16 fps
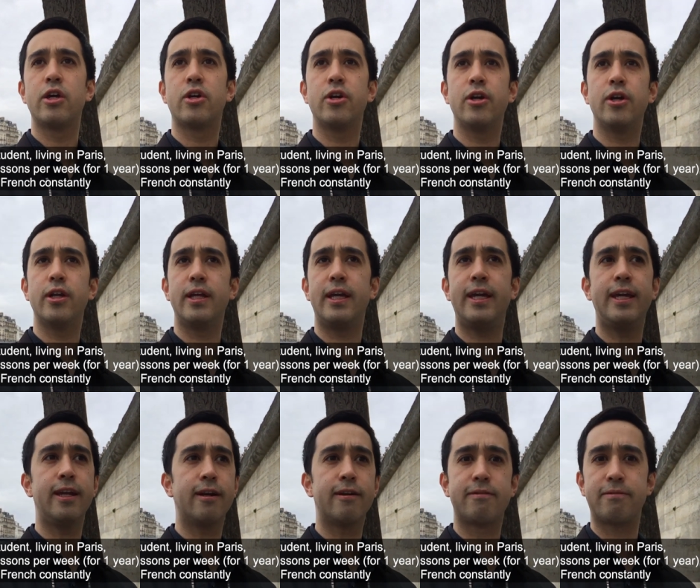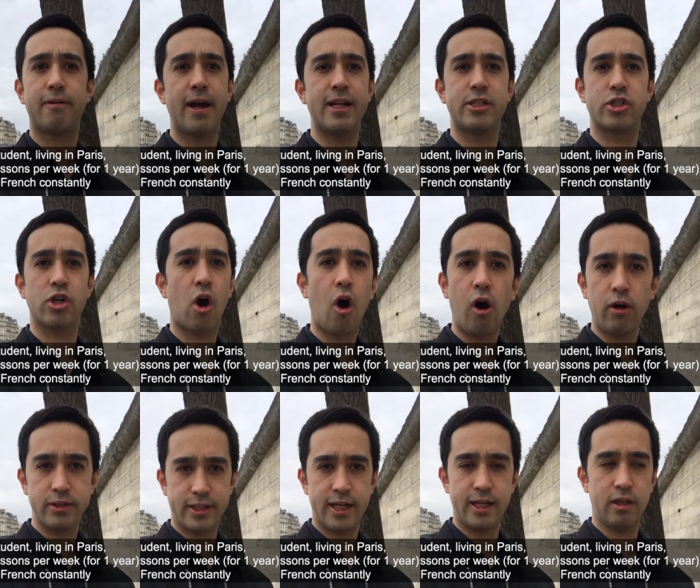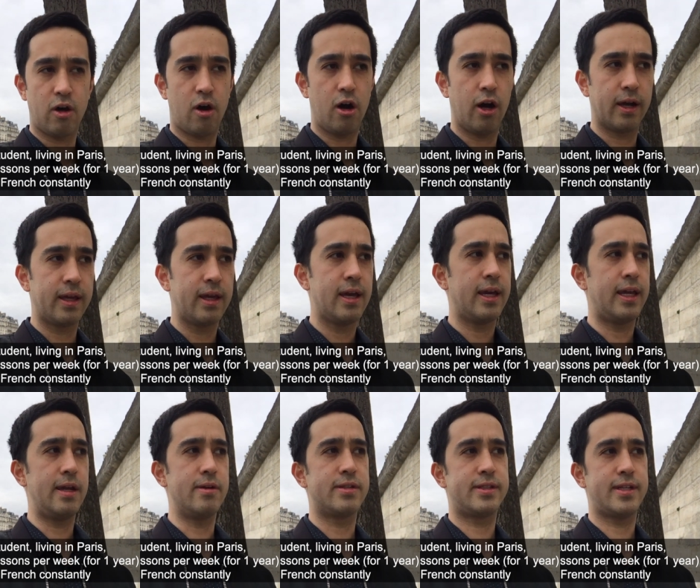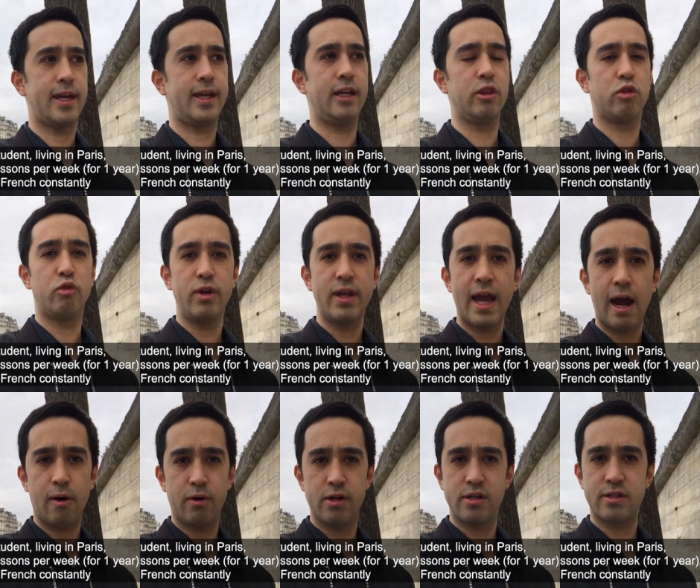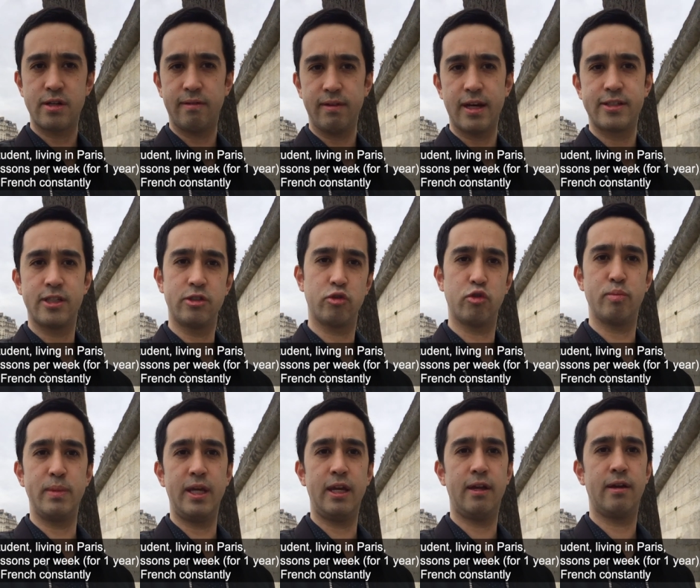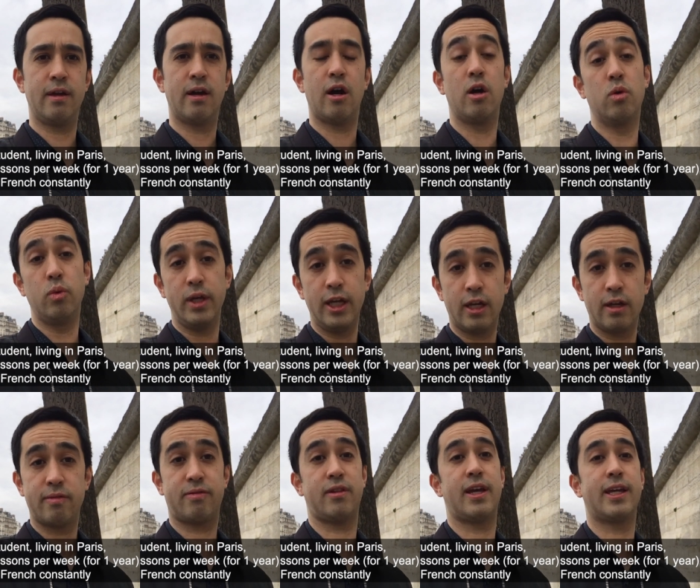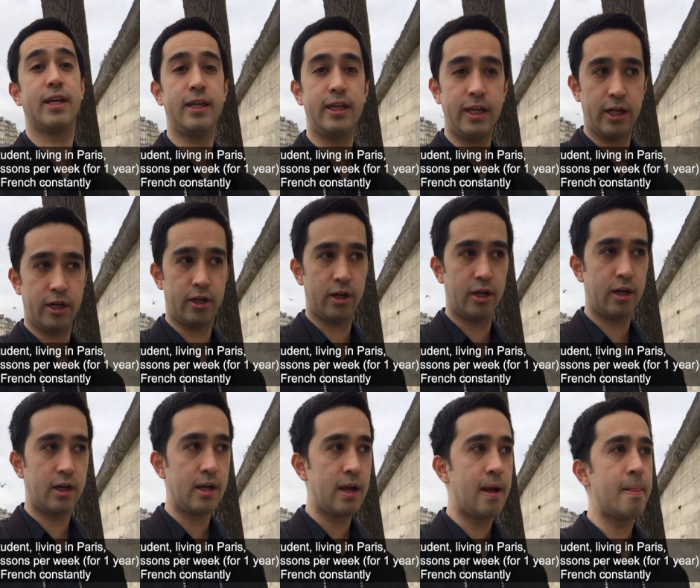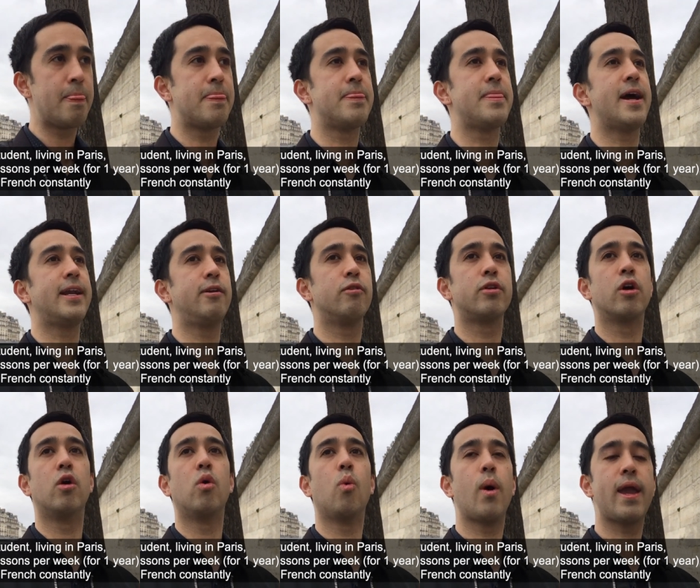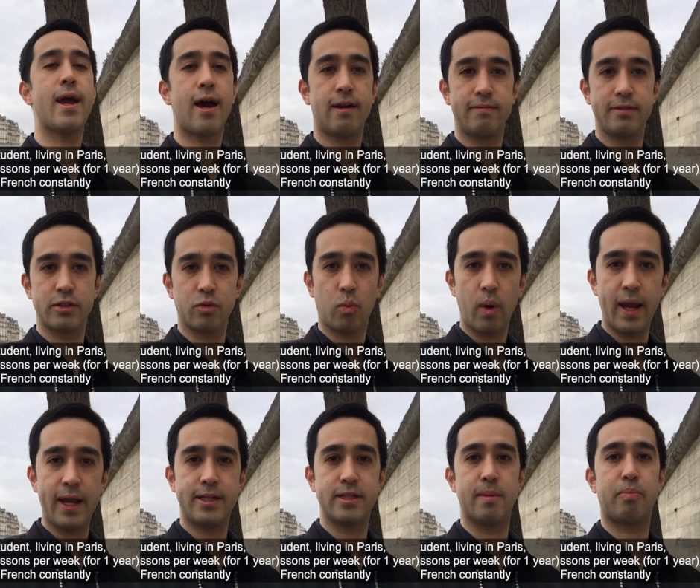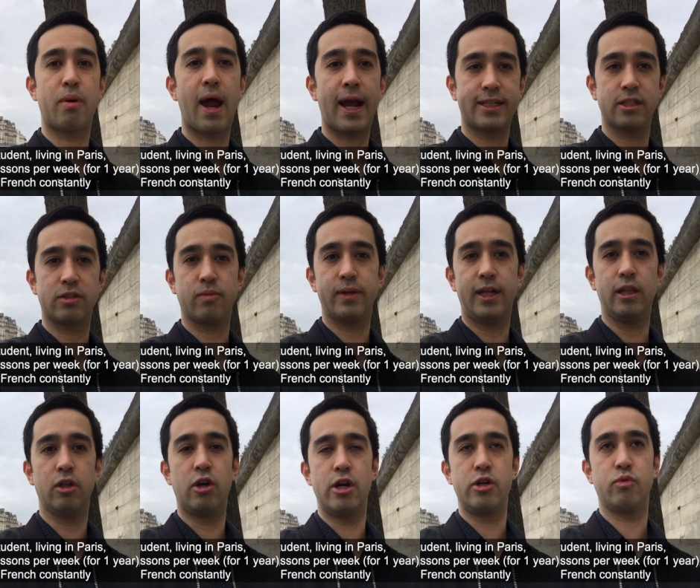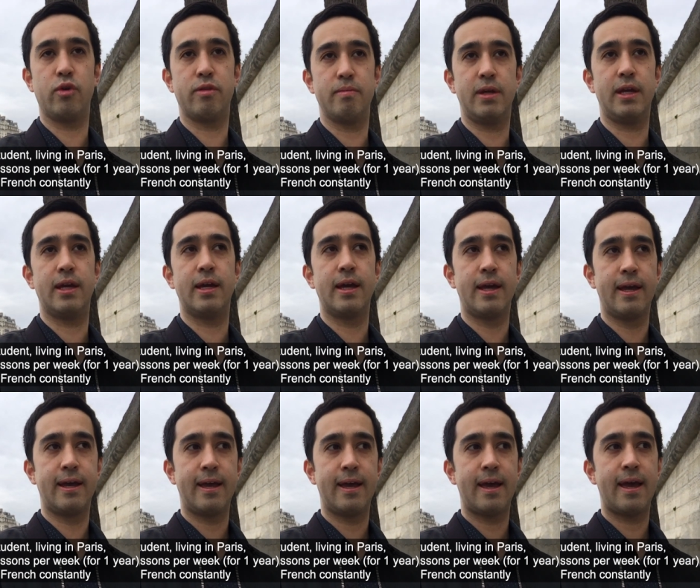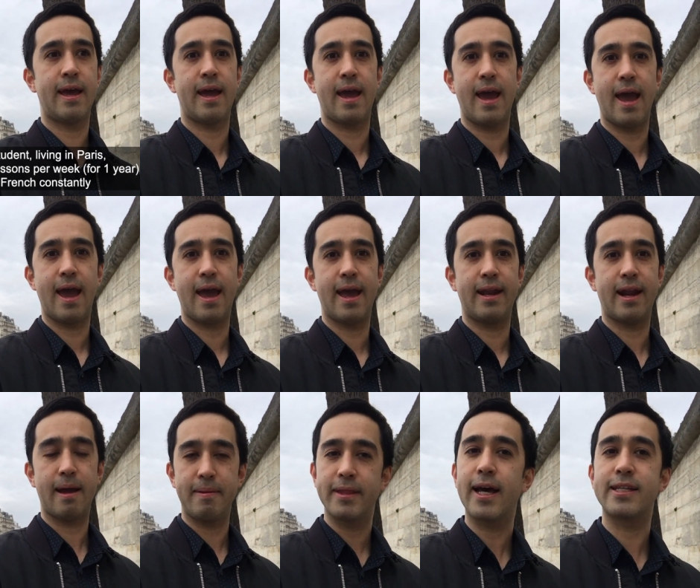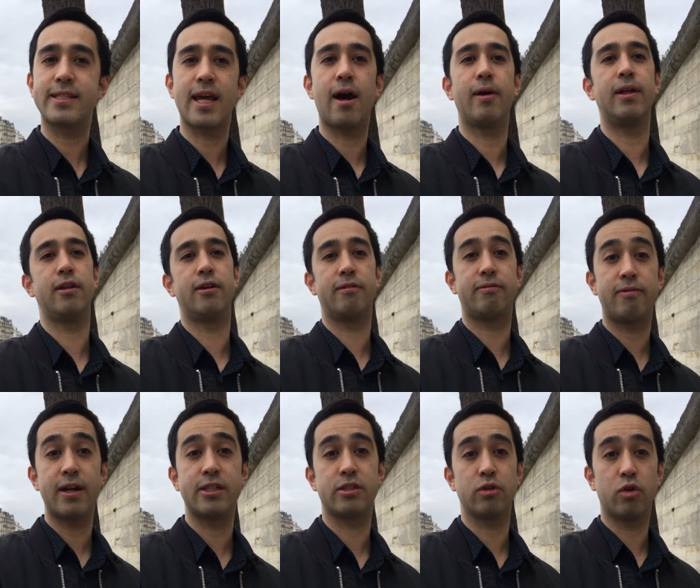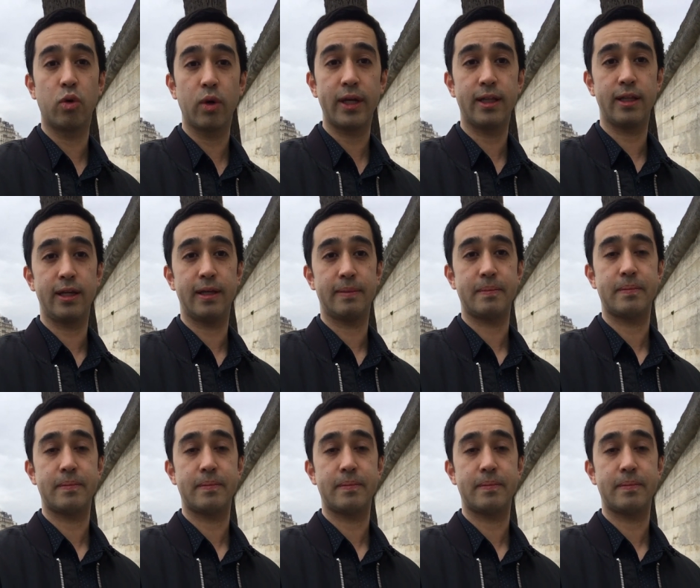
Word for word: could hear French all day long. He was taking three hours of lessons with me a week for like a year. Then he would go way out of his way to practice what he learned with me. And I mean, that's how he learned French so quickly.